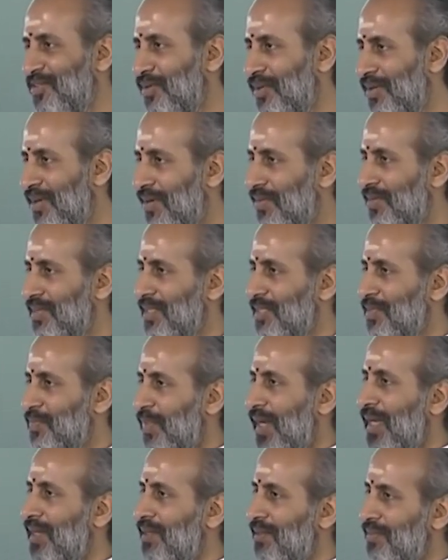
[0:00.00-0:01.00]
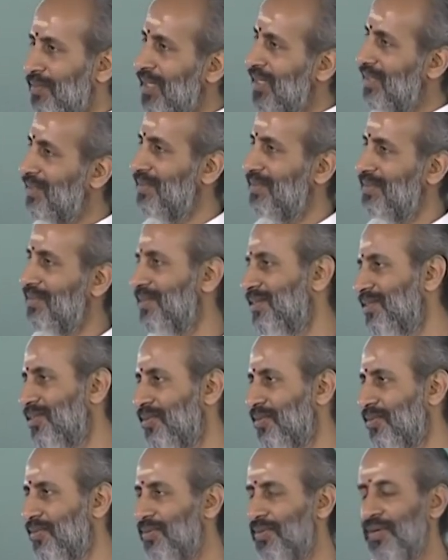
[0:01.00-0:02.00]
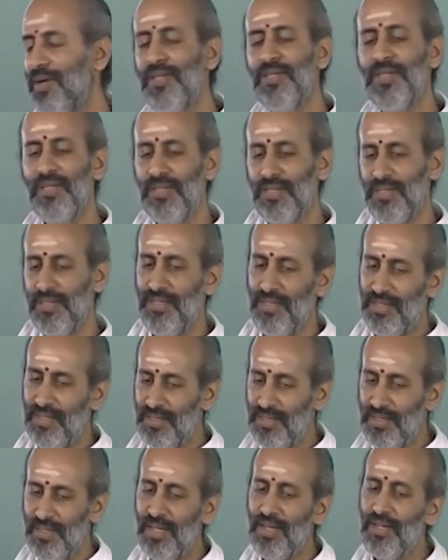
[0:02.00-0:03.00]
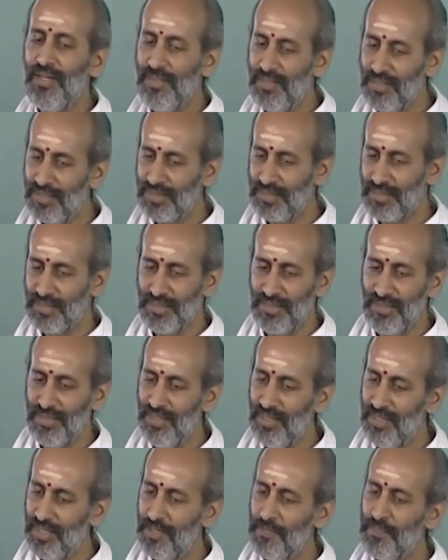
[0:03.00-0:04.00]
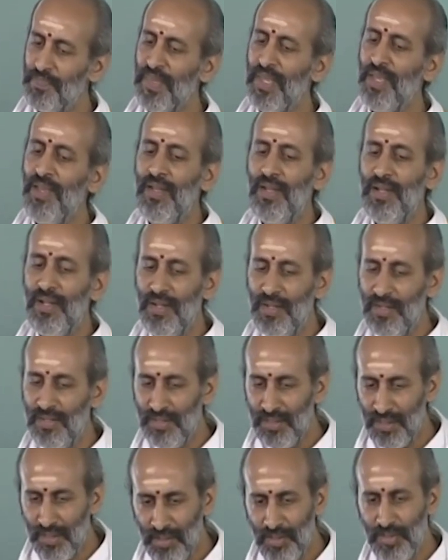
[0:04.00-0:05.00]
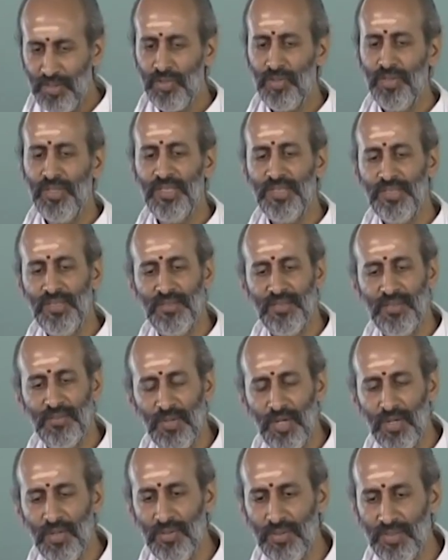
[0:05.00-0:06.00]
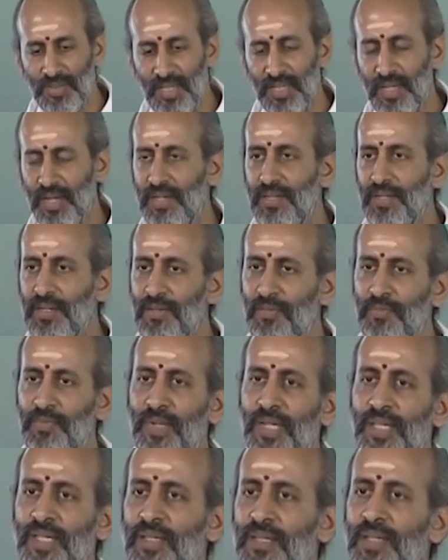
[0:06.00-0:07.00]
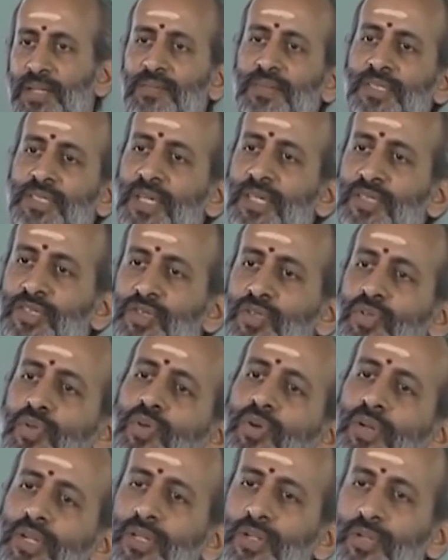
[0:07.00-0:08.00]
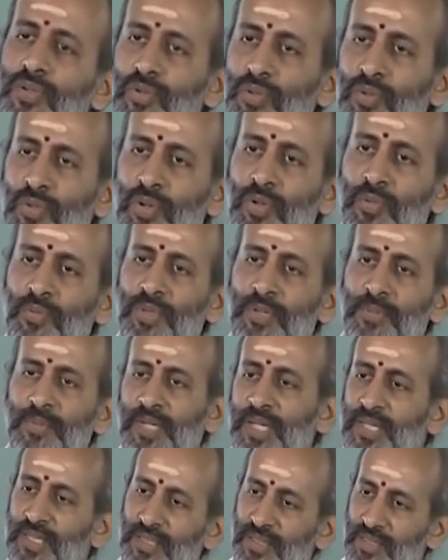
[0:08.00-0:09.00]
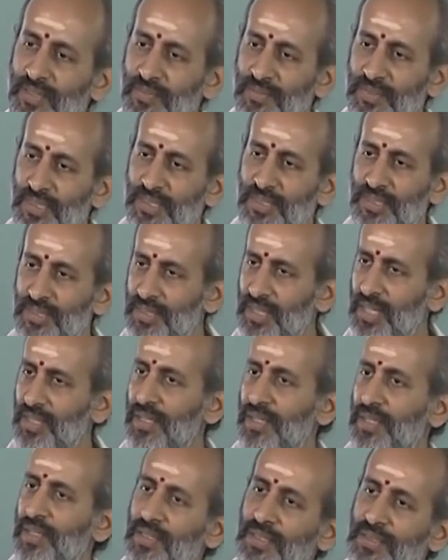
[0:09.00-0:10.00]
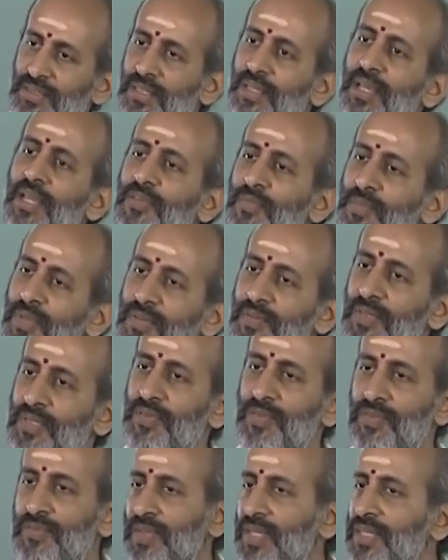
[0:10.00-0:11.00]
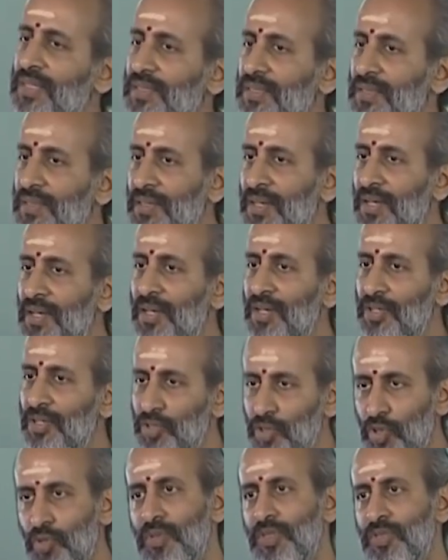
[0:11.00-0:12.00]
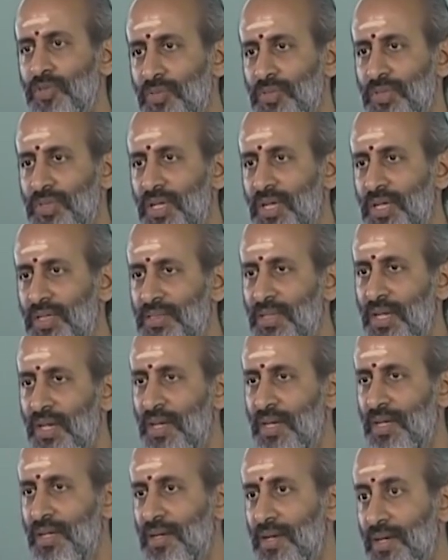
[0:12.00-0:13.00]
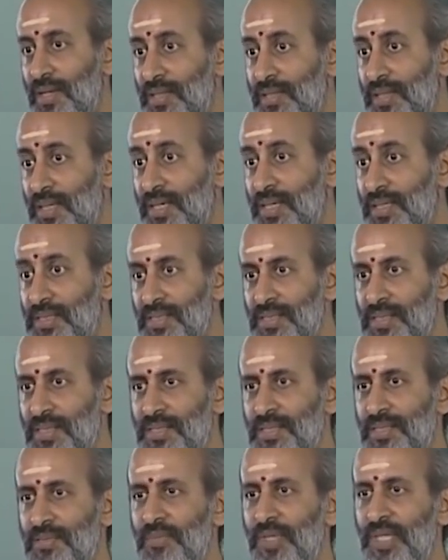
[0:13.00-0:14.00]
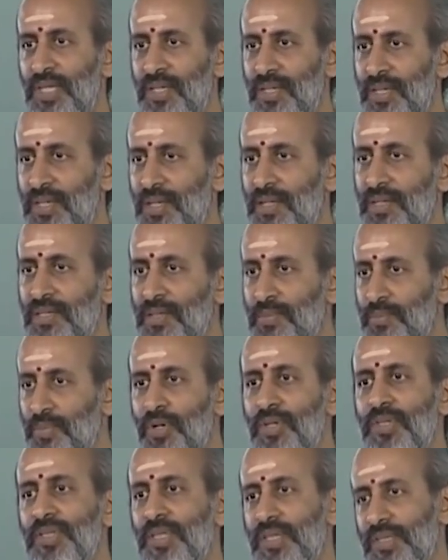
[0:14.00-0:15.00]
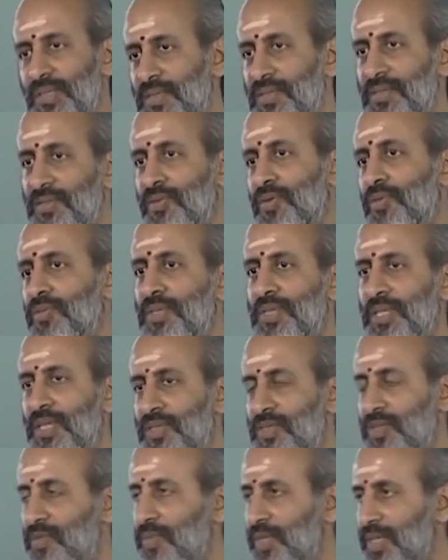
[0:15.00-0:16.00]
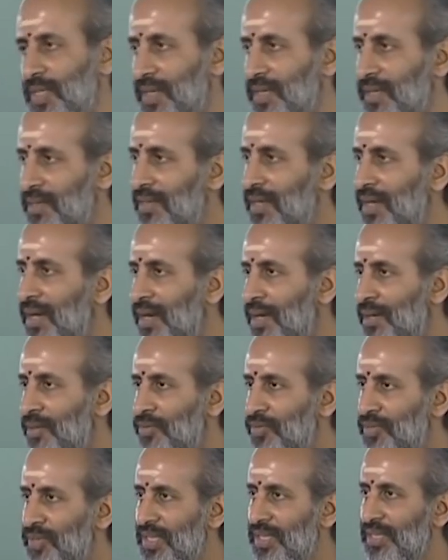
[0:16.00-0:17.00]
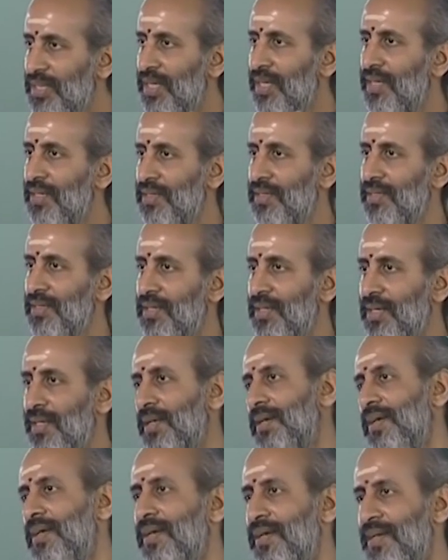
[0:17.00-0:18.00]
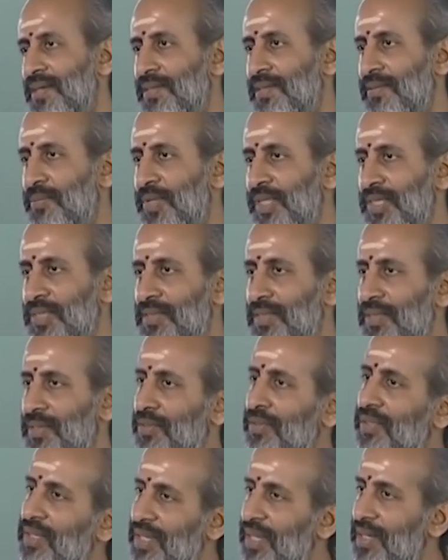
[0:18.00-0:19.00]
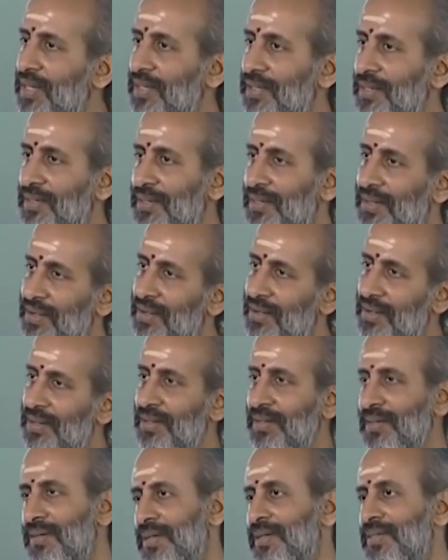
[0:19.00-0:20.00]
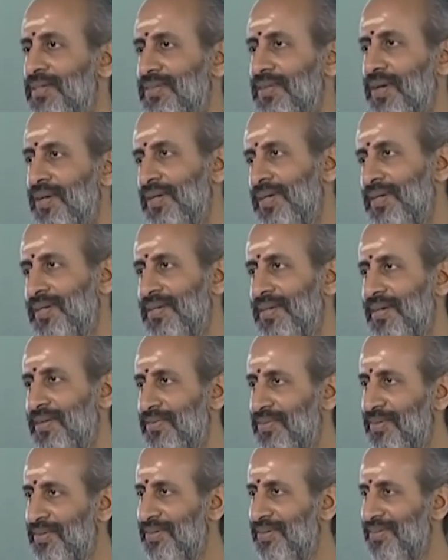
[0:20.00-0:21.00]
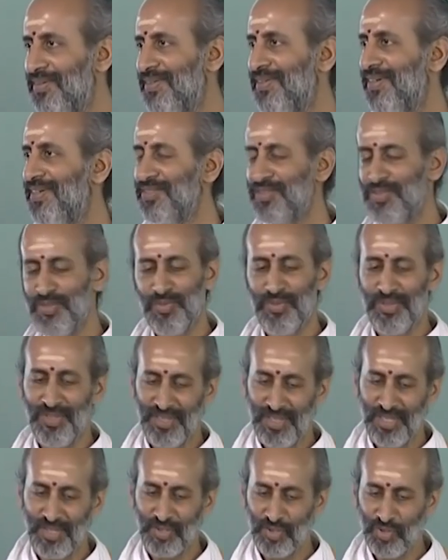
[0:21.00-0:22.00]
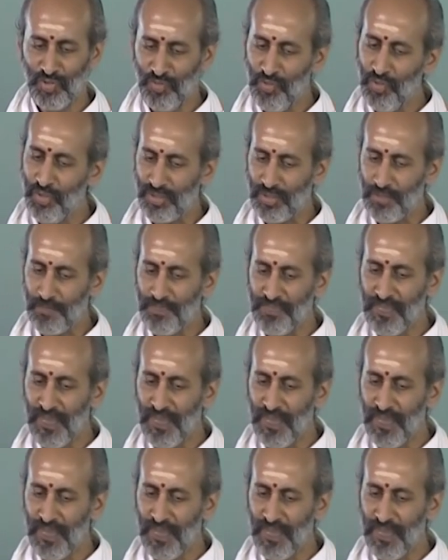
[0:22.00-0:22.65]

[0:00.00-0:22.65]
So you have to just pile the bricks. So all that are discussed here. And they also discuss about the kind of material which has to go into preparation of this. This is another interesting aspect which one finds in Sulbasutras regarding the construction material and the process, so which has to be done to see that the bricks that you create are solid enough, and so on and so forth.